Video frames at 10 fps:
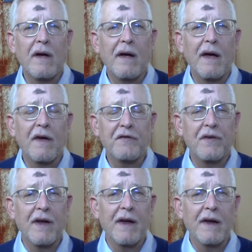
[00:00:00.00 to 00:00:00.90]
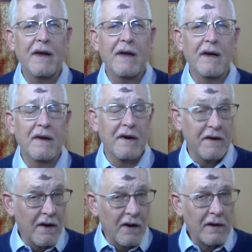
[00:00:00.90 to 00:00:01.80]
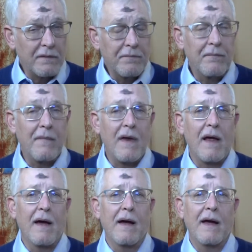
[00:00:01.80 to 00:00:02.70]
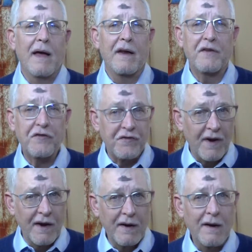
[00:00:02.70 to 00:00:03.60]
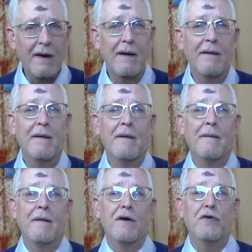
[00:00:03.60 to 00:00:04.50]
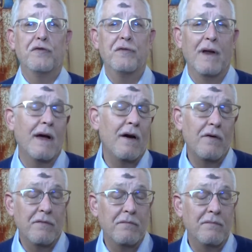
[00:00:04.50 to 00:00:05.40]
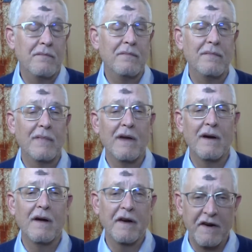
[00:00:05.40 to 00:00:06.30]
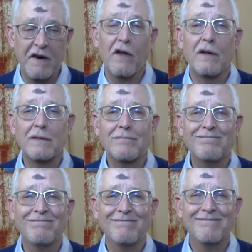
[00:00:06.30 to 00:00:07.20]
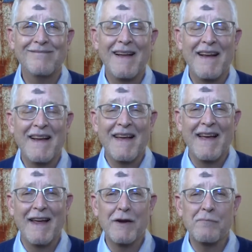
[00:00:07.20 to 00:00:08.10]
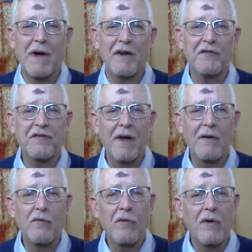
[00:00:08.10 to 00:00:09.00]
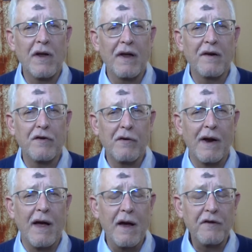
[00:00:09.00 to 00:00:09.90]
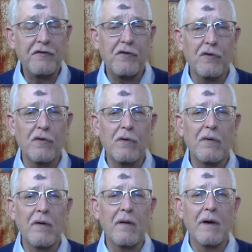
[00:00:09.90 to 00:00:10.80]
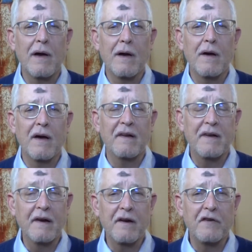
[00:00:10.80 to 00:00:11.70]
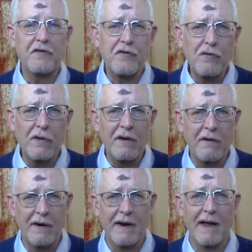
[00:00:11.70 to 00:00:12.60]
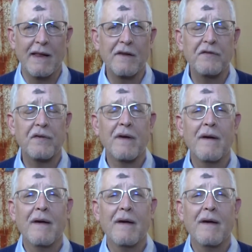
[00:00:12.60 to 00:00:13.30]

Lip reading: As an adult, I had a son who's now an adult, and my son, during high school, attended a school here in Dallas